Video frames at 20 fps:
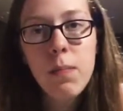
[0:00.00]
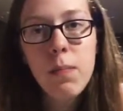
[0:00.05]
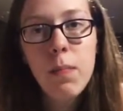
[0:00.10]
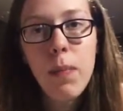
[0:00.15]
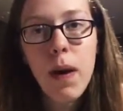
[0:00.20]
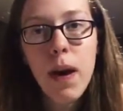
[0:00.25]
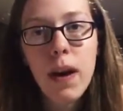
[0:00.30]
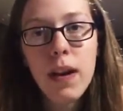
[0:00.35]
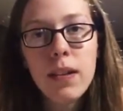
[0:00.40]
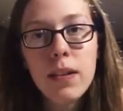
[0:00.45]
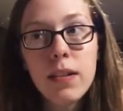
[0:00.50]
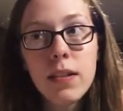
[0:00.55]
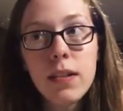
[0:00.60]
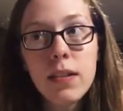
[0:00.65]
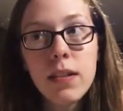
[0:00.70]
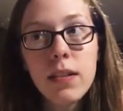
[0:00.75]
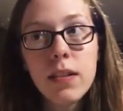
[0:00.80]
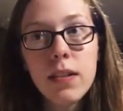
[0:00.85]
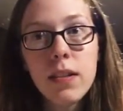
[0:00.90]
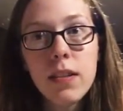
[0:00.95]
but
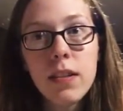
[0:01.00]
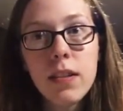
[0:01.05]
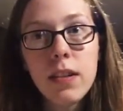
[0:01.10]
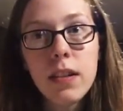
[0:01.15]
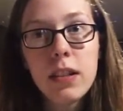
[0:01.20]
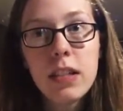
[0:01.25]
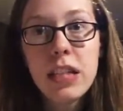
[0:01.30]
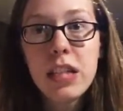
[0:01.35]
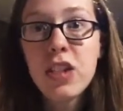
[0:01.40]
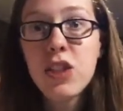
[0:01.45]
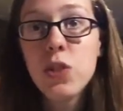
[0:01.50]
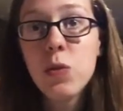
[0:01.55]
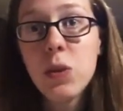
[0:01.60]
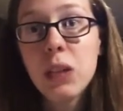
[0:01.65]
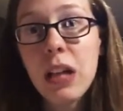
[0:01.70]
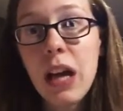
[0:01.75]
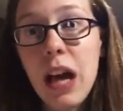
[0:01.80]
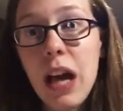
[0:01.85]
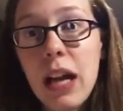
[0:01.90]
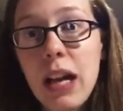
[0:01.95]
it teaches you a
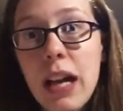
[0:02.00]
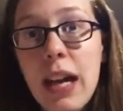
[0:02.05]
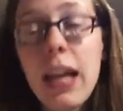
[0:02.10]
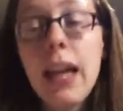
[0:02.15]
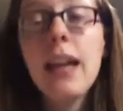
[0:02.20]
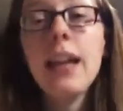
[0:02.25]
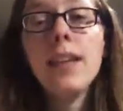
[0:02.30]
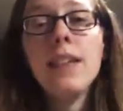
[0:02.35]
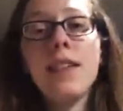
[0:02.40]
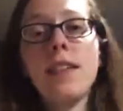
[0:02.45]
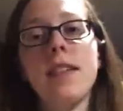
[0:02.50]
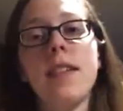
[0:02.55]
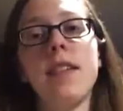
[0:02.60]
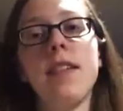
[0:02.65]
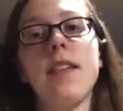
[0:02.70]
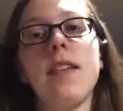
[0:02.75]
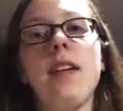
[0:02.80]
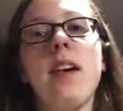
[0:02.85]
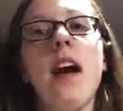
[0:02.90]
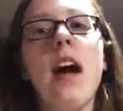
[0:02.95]
lot, and
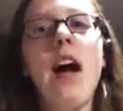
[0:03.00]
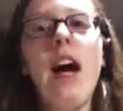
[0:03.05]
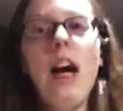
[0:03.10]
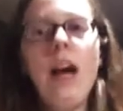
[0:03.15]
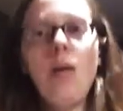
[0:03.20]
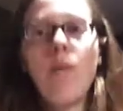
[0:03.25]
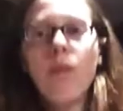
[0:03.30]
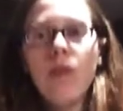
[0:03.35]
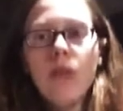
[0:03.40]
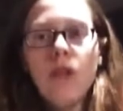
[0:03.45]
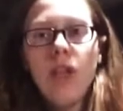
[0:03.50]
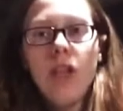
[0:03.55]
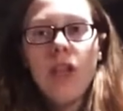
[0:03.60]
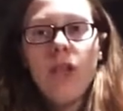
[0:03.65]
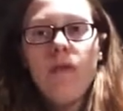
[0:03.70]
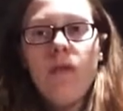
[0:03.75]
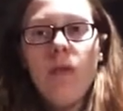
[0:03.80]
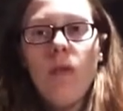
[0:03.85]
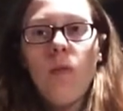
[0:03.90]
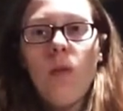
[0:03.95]
I wouldn't change it
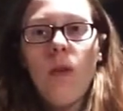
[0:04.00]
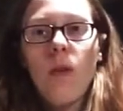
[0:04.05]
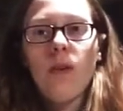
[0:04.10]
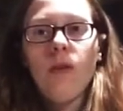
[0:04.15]
for the world.